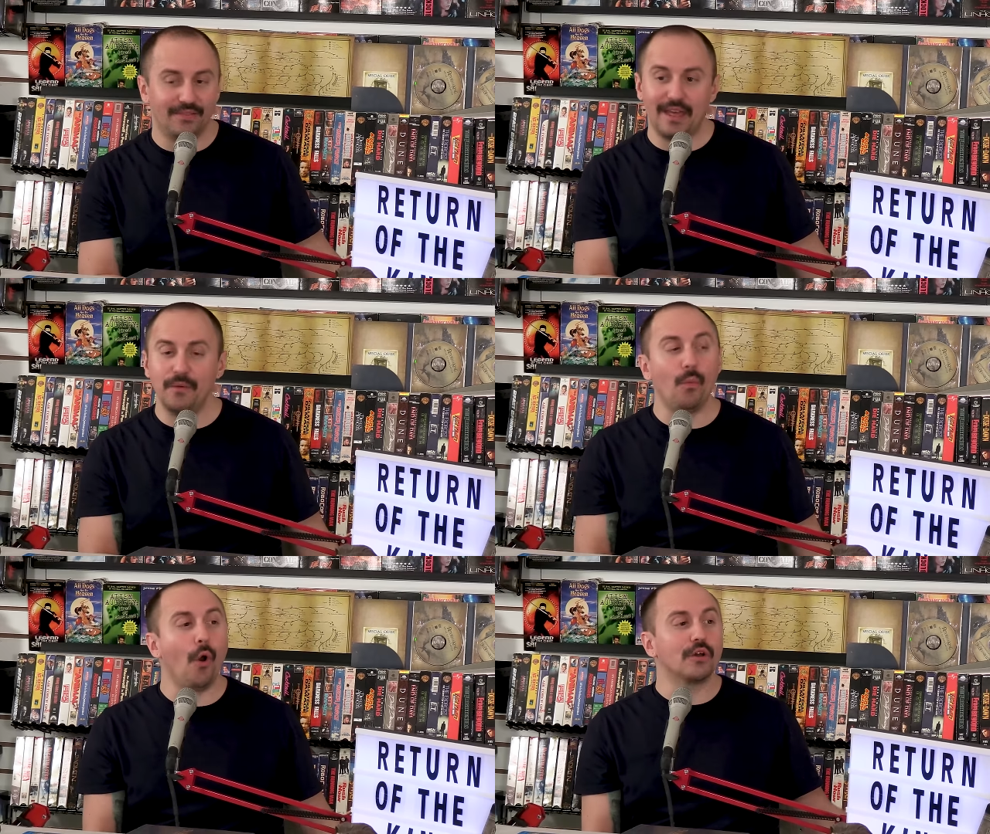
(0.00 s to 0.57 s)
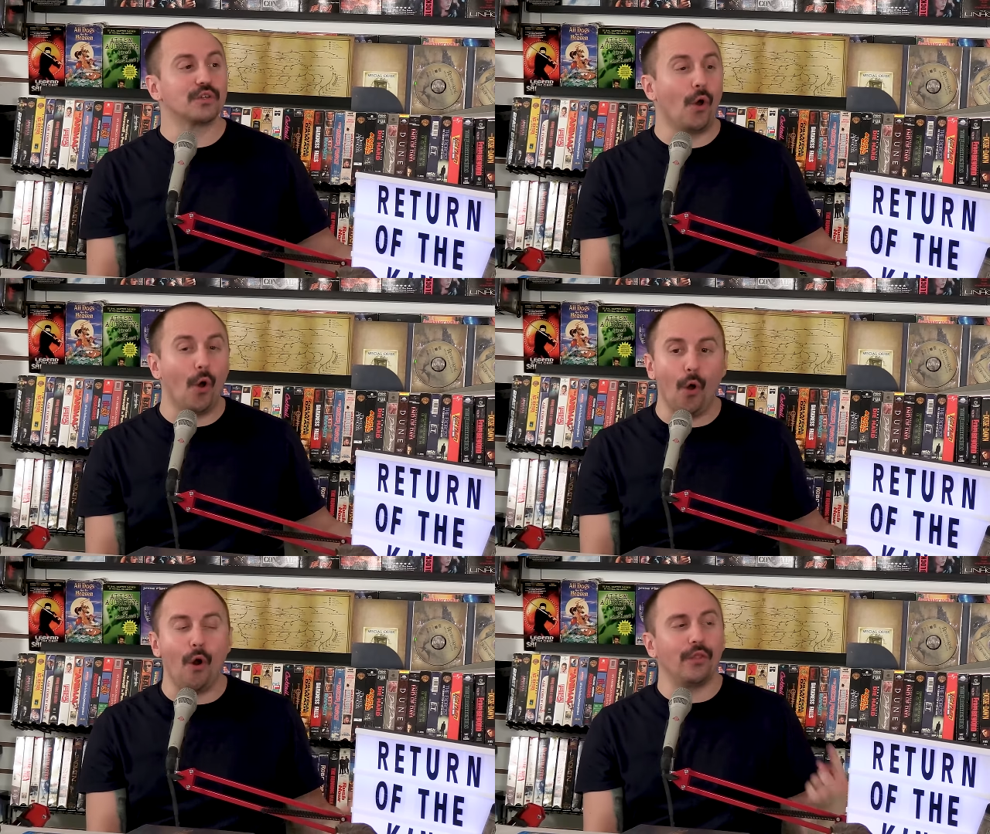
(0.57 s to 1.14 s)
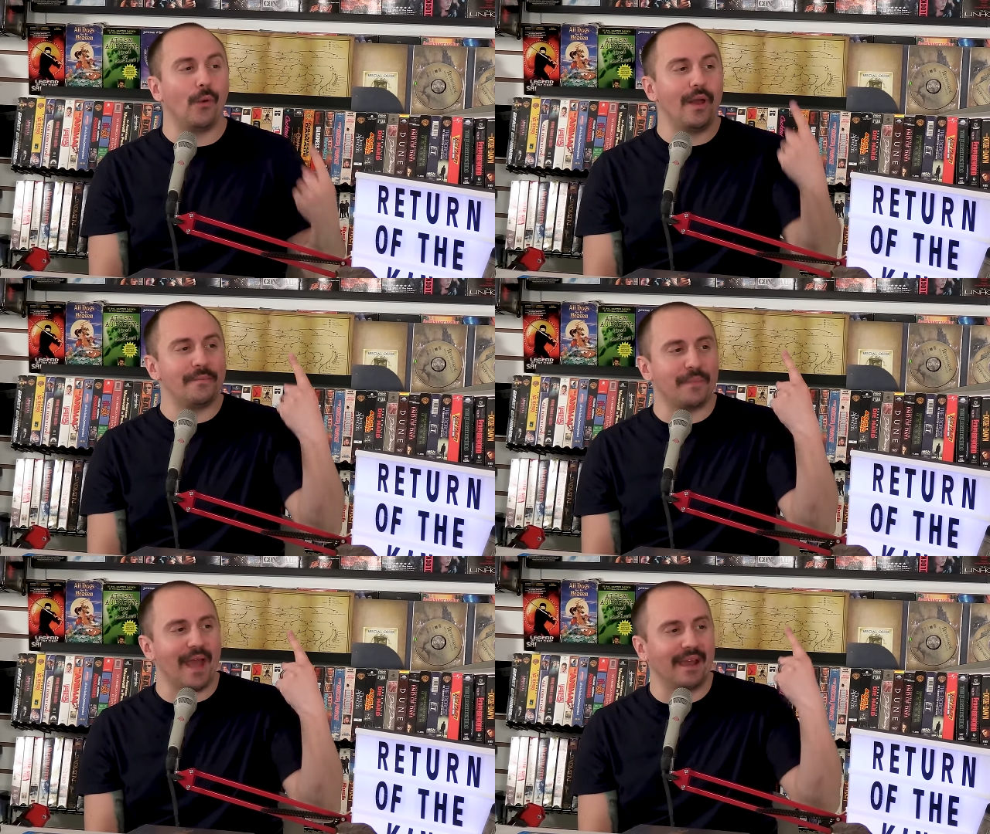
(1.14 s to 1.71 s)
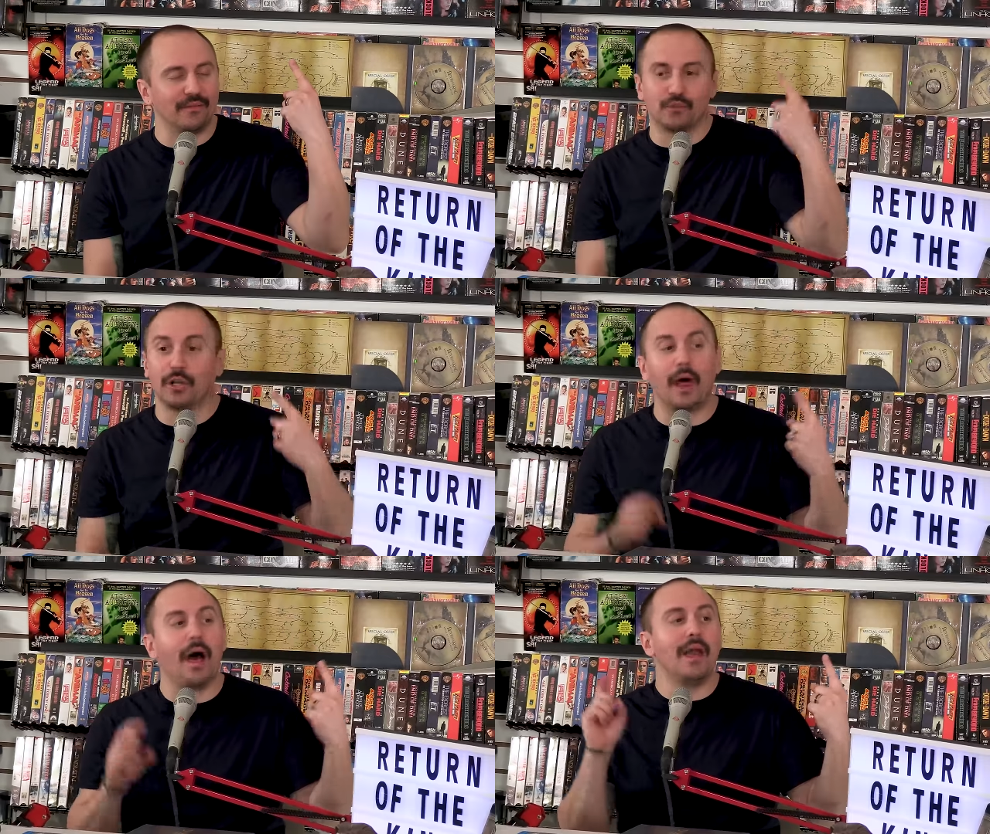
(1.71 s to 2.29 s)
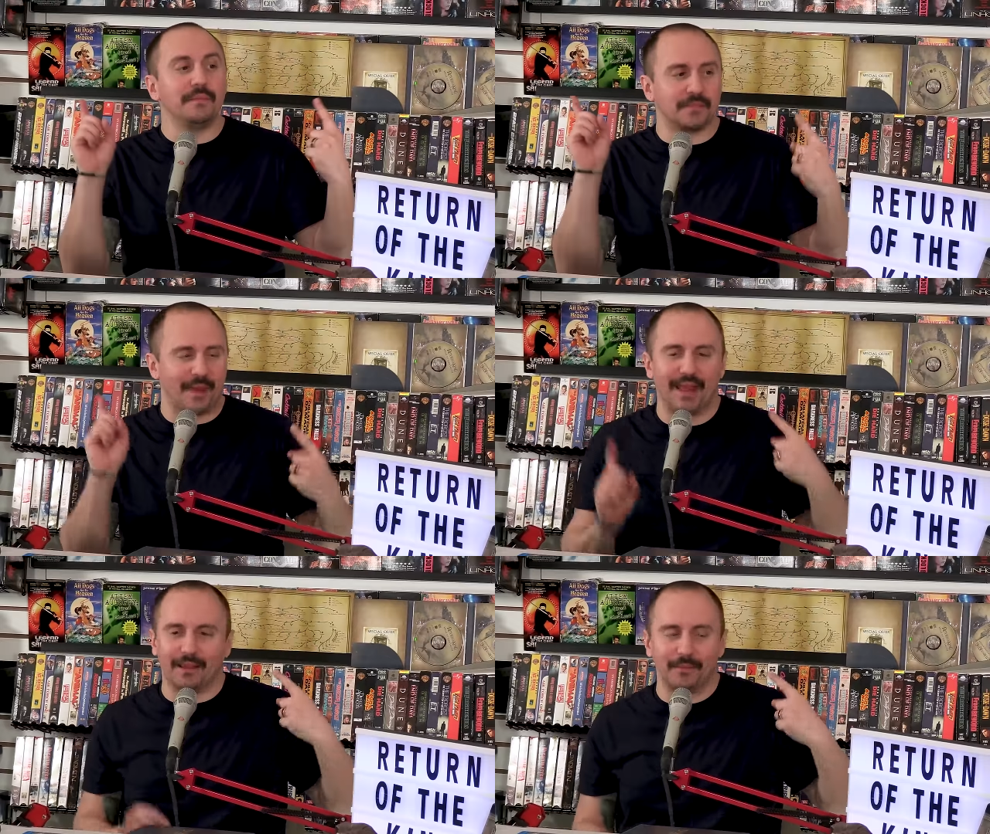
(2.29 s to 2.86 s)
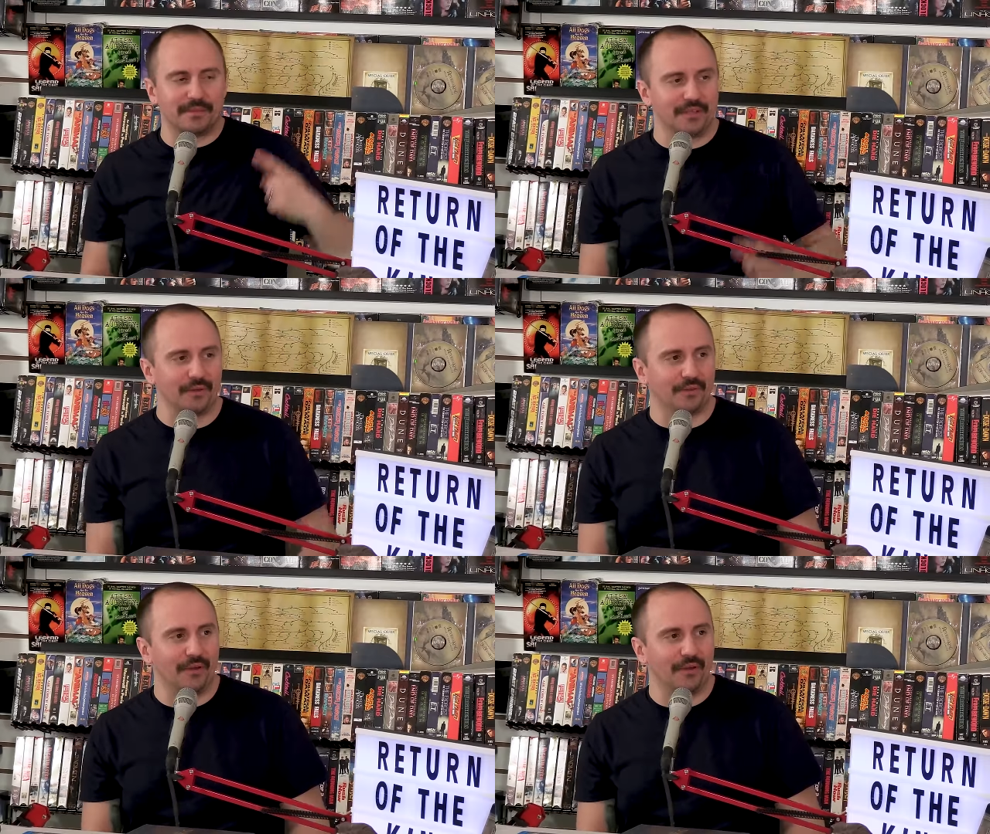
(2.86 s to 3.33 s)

Then walks all the way back, climbs back up Sir